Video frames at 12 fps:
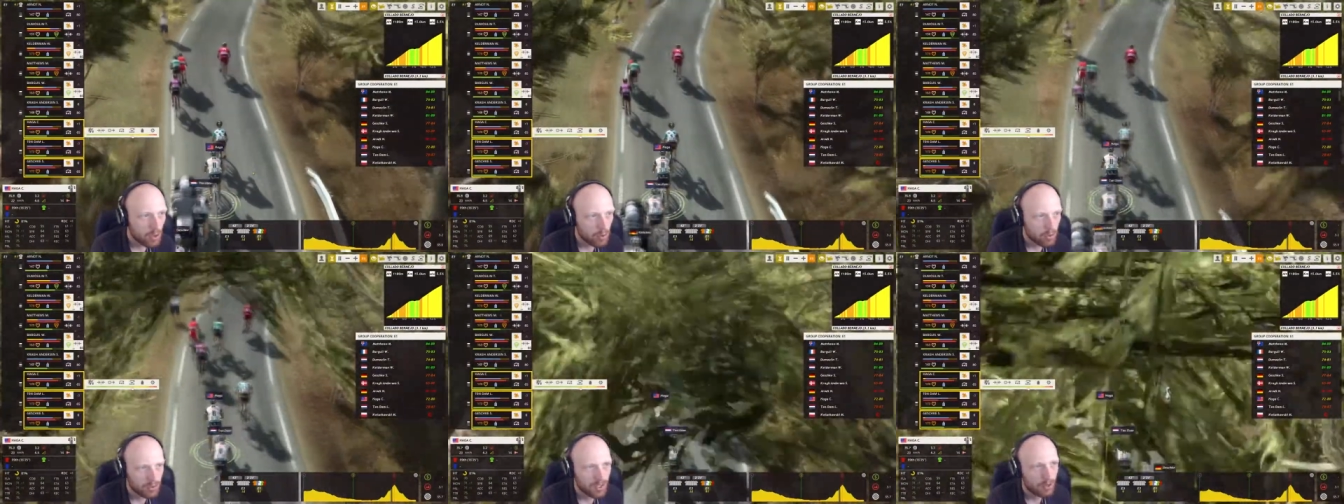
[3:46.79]

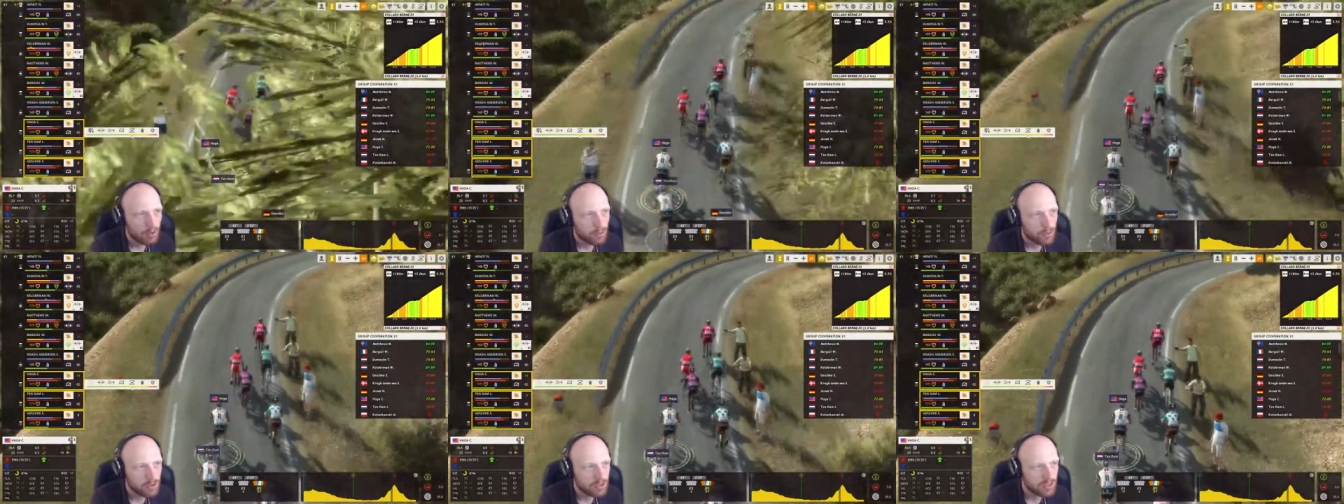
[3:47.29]
Wilco
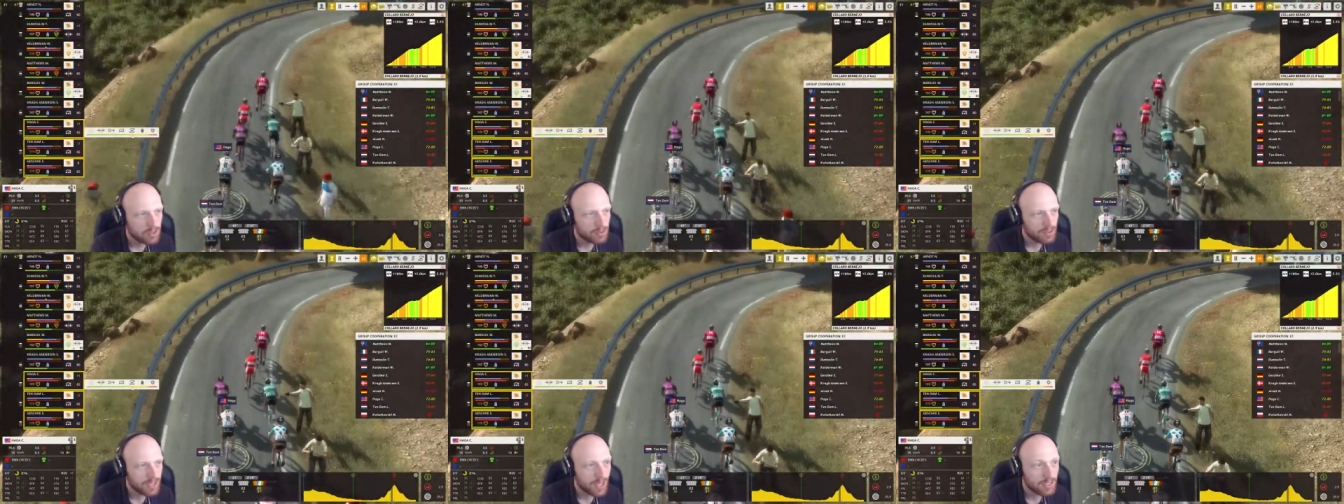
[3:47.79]
Kelderman's still
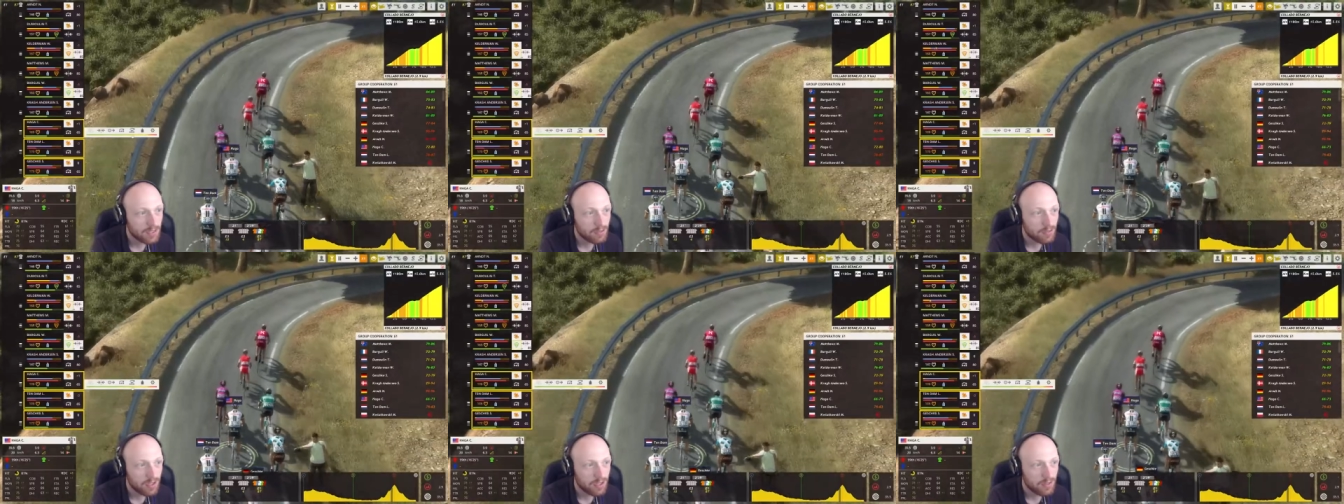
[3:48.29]
intact
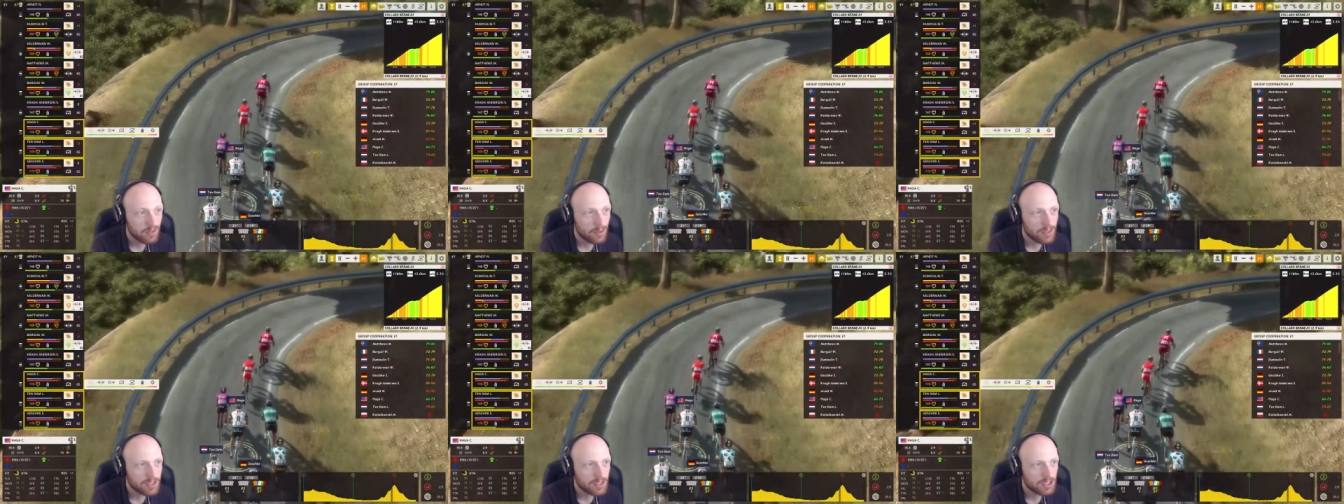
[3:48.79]
even, even
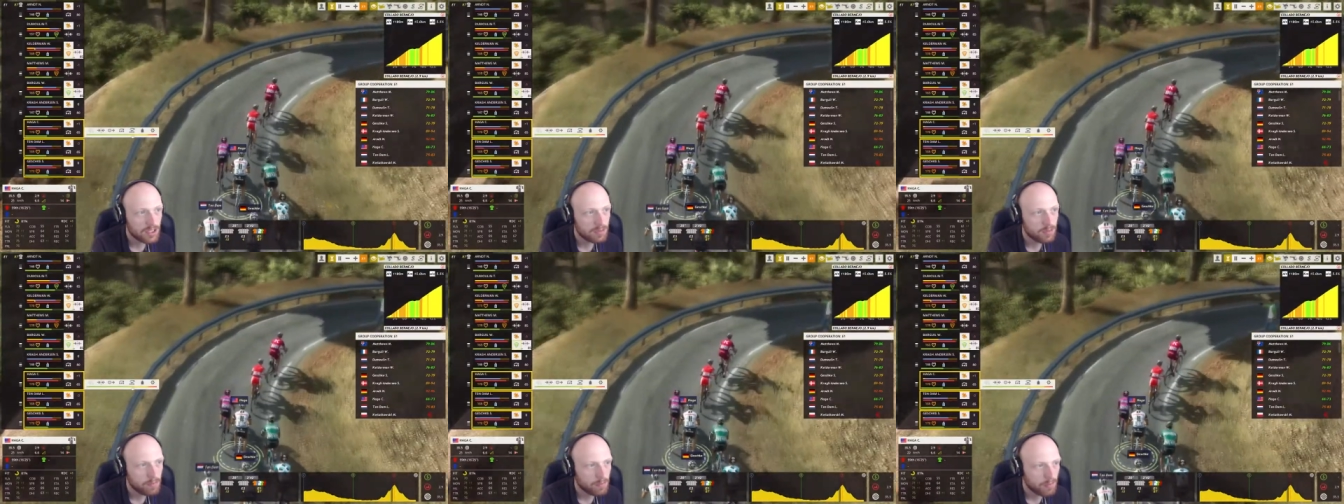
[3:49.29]
though he's
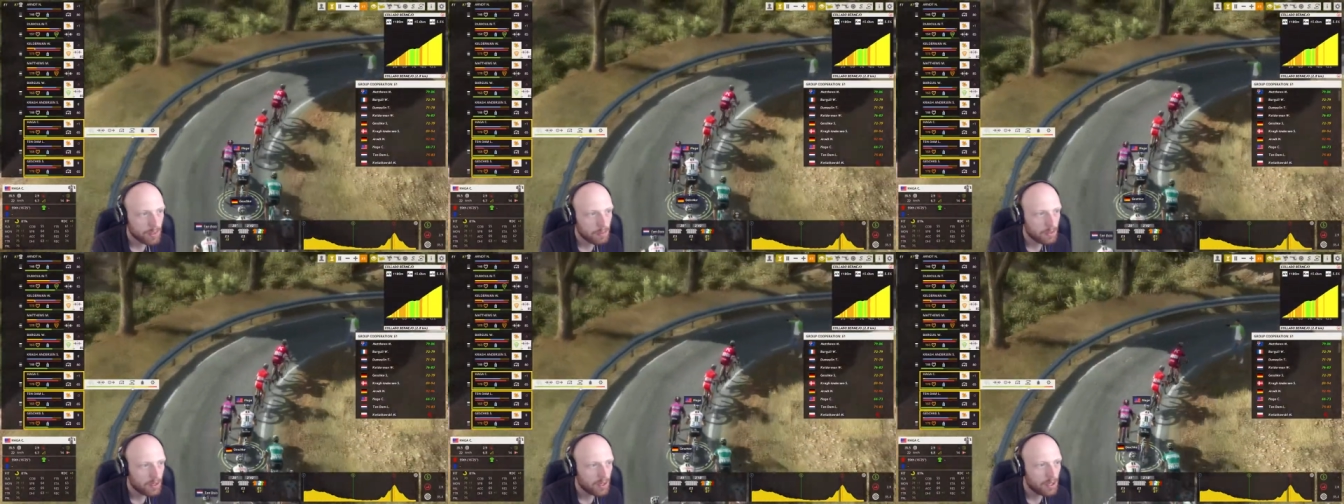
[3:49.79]
actually being
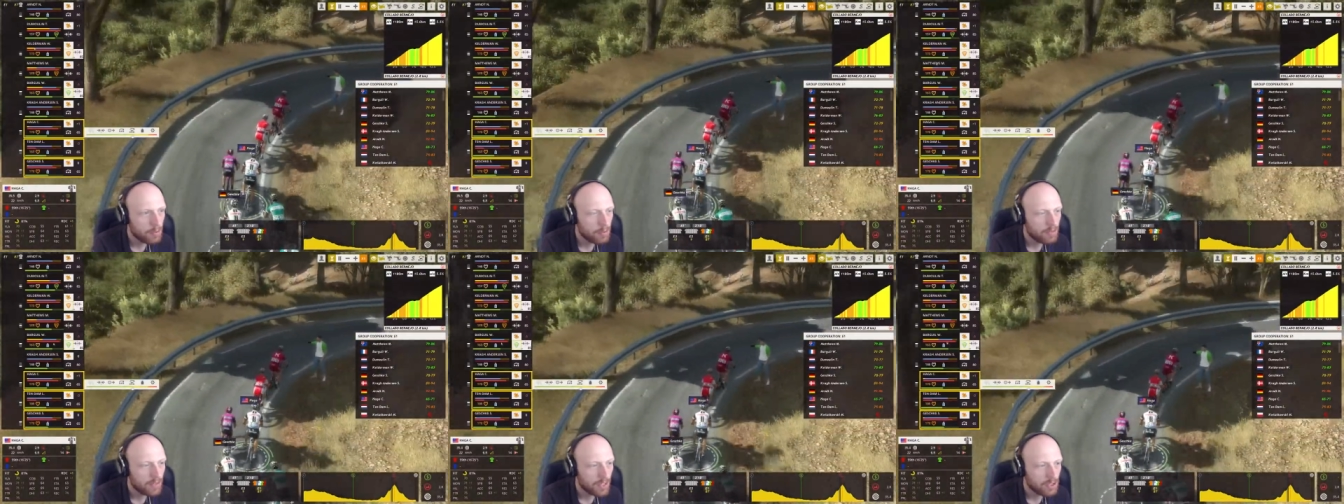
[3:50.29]
put in a little
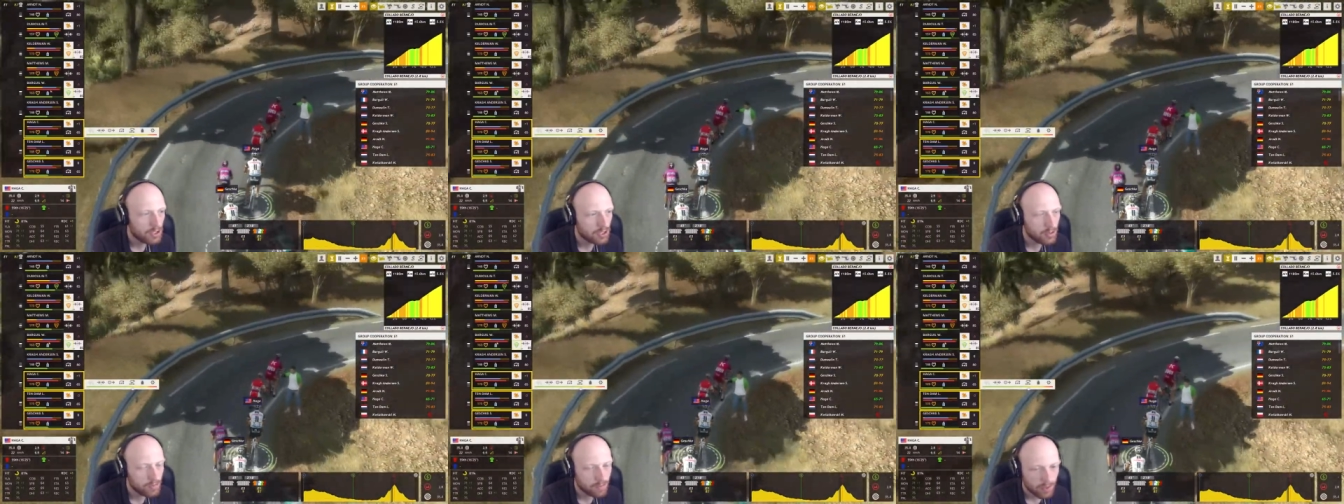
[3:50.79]
bit of danger